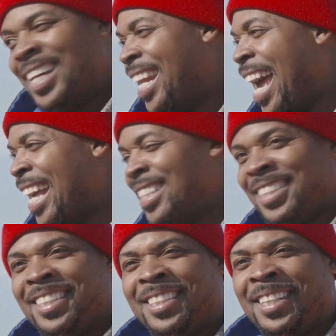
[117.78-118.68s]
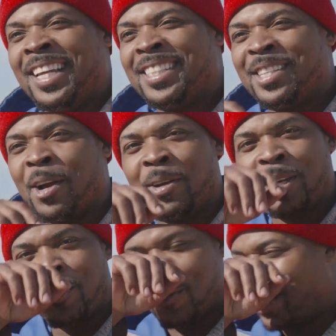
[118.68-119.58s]
now it's his turn
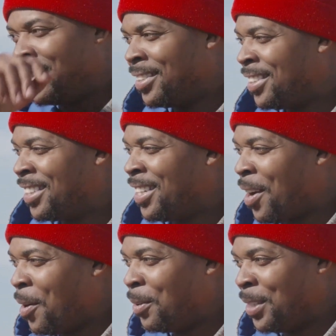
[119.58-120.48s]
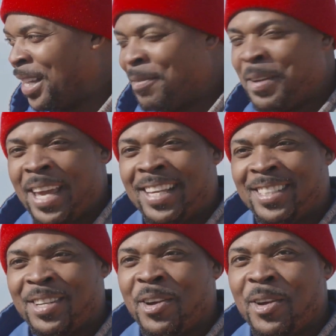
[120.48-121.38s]
to get one, you know, if he
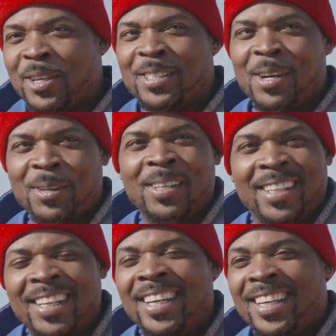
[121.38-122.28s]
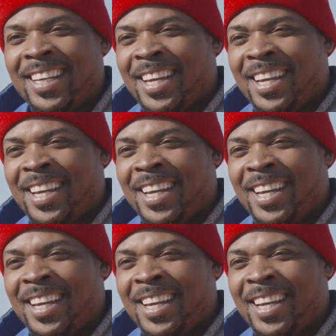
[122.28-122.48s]
ain't scared. So yeah,